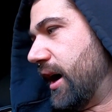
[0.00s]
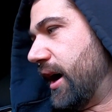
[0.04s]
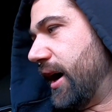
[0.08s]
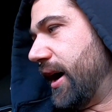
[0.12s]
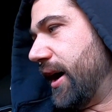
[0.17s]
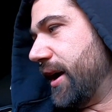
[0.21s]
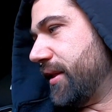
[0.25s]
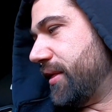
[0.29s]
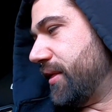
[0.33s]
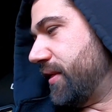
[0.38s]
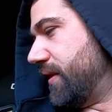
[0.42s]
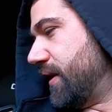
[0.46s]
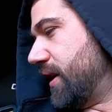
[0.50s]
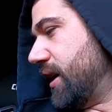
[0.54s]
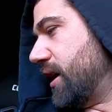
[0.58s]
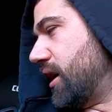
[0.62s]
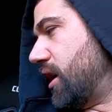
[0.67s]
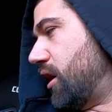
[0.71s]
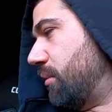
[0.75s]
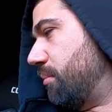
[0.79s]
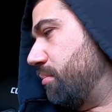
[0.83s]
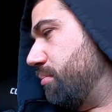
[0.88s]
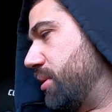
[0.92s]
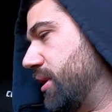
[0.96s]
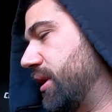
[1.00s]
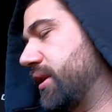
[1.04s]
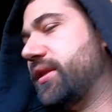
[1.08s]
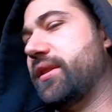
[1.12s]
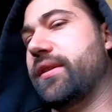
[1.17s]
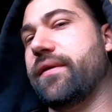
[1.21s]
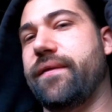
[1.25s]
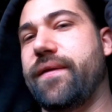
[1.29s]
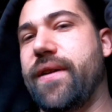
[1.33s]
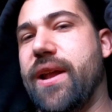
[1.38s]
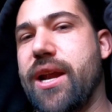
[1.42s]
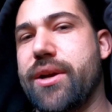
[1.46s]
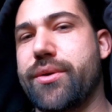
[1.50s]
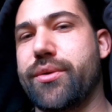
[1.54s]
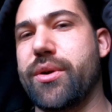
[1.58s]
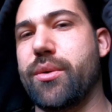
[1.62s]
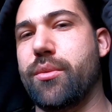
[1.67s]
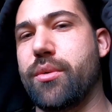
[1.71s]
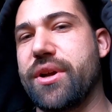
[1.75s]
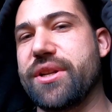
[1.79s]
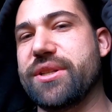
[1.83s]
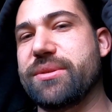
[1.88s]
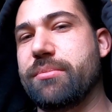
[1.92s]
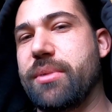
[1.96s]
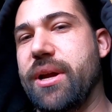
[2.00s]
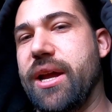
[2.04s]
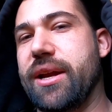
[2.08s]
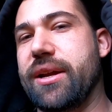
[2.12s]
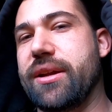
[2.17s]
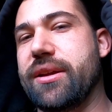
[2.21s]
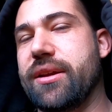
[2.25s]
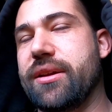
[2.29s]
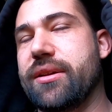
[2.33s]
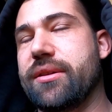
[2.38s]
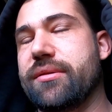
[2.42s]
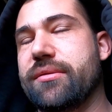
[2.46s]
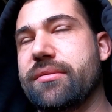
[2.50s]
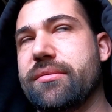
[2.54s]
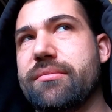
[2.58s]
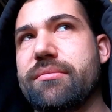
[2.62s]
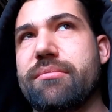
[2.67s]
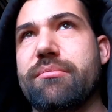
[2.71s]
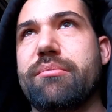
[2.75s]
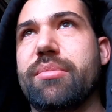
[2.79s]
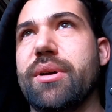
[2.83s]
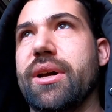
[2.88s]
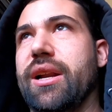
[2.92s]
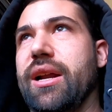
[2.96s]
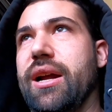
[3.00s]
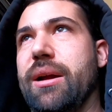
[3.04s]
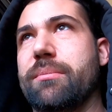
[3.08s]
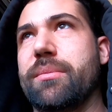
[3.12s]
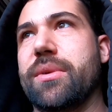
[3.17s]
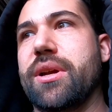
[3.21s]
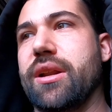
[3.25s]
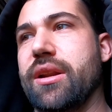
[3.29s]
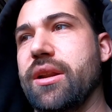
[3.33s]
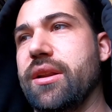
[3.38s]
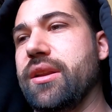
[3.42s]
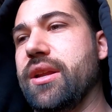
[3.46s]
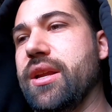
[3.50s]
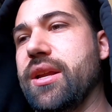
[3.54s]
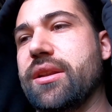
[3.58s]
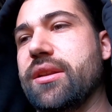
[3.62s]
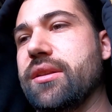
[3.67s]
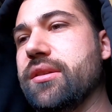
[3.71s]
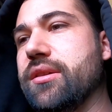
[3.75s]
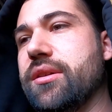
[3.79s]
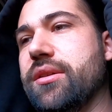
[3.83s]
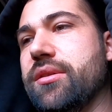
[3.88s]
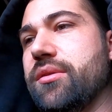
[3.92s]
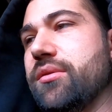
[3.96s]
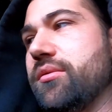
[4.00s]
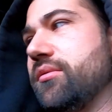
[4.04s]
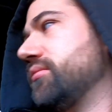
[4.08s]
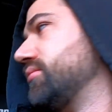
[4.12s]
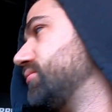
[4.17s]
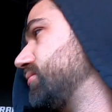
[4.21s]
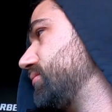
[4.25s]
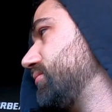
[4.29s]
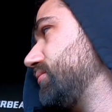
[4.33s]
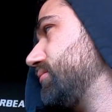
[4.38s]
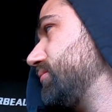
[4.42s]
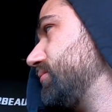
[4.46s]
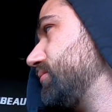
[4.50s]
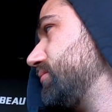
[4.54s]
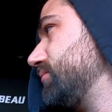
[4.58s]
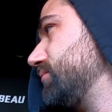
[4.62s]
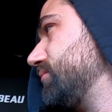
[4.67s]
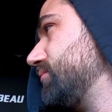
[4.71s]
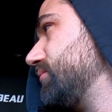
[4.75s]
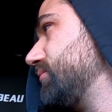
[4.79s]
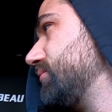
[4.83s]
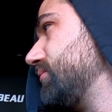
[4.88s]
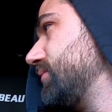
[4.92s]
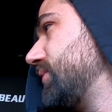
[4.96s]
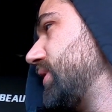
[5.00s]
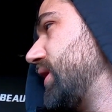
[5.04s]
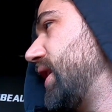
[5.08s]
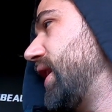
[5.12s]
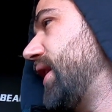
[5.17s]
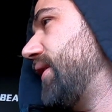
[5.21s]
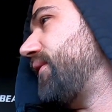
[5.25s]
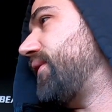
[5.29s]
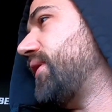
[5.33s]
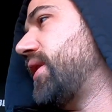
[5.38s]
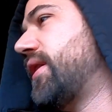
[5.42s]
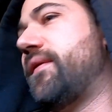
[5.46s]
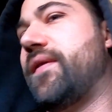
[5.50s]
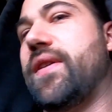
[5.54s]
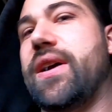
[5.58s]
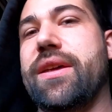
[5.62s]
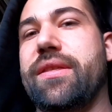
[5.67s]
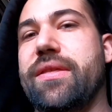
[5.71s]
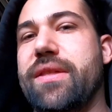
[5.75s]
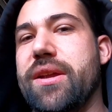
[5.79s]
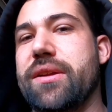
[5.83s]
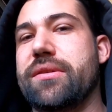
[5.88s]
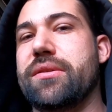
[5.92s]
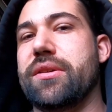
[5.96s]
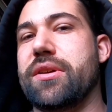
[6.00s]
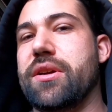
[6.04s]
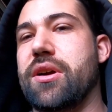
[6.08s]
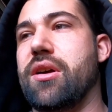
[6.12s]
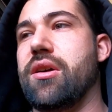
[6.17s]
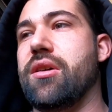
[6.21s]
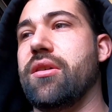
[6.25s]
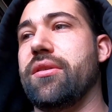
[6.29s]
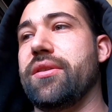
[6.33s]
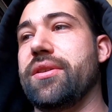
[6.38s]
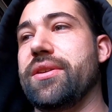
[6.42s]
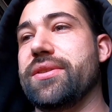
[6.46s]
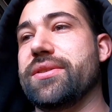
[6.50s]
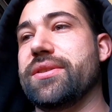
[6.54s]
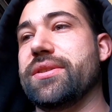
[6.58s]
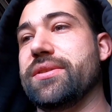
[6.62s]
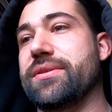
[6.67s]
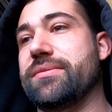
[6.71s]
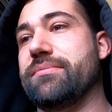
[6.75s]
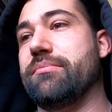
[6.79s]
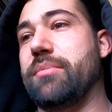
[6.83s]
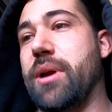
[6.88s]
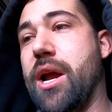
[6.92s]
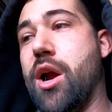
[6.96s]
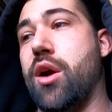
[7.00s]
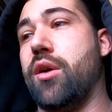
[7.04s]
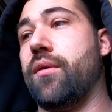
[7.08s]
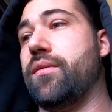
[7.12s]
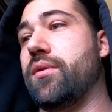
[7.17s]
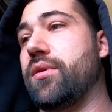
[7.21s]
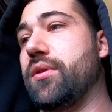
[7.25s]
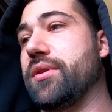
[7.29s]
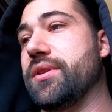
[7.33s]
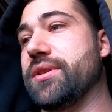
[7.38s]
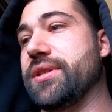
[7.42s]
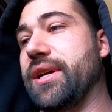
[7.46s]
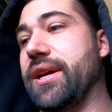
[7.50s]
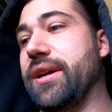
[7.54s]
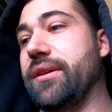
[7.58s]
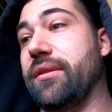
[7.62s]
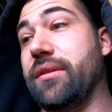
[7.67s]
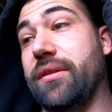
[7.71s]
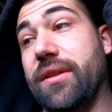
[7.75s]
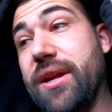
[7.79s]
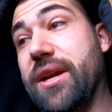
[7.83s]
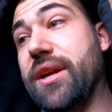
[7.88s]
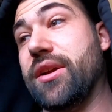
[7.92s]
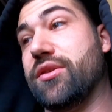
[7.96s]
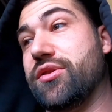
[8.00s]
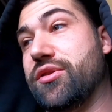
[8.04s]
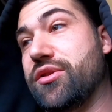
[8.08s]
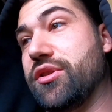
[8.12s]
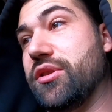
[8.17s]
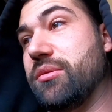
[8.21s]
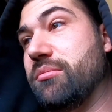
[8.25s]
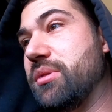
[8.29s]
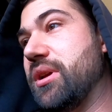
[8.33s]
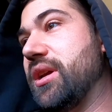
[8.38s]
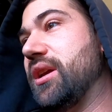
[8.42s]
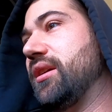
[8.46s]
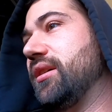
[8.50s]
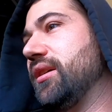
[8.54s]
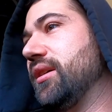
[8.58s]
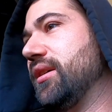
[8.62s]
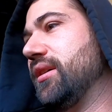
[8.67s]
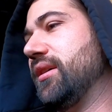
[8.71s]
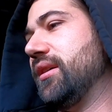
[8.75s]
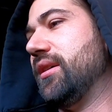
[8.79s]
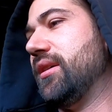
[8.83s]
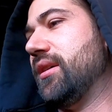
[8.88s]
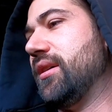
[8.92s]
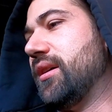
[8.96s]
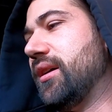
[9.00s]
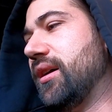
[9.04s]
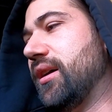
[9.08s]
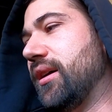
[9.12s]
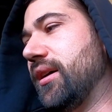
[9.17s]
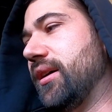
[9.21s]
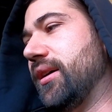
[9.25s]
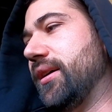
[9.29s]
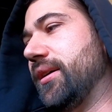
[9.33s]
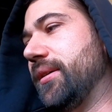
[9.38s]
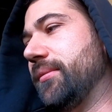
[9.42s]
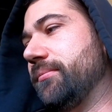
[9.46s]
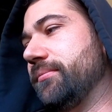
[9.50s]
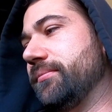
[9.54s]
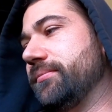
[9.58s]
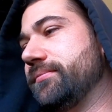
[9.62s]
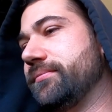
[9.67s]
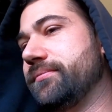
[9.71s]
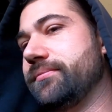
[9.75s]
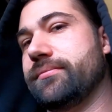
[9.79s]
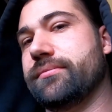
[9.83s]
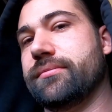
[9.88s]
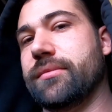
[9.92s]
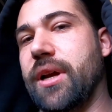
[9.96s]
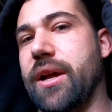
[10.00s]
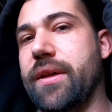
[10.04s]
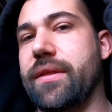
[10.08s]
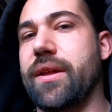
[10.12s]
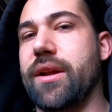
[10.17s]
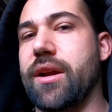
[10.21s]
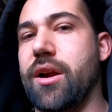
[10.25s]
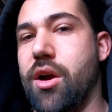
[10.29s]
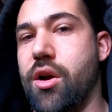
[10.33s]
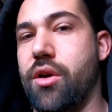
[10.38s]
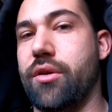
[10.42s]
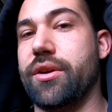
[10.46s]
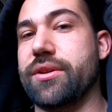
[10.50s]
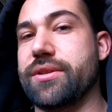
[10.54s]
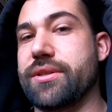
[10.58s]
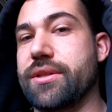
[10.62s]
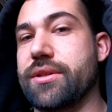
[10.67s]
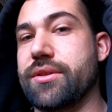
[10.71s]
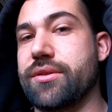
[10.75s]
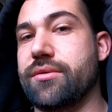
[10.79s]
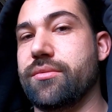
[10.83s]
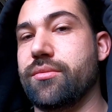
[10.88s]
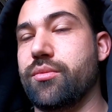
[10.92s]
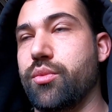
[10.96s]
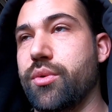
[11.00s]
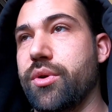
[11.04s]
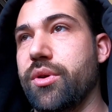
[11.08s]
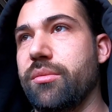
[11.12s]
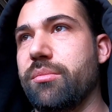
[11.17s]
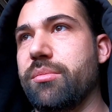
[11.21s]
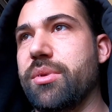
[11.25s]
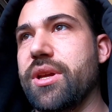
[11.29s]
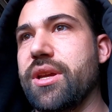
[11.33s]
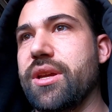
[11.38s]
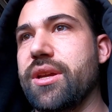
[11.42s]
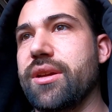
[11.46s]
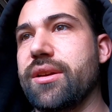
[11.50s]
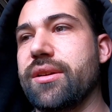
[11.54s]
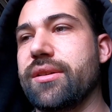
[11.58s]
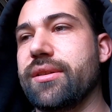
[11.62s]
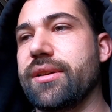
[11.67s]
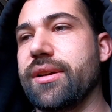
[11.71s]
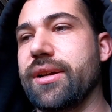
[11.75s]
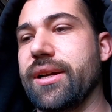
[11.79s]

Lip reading: I think I'll put the factory ones back in, but I'm gonna need to do, if I think the car is as powerful as I think it should be, I think harnesses will be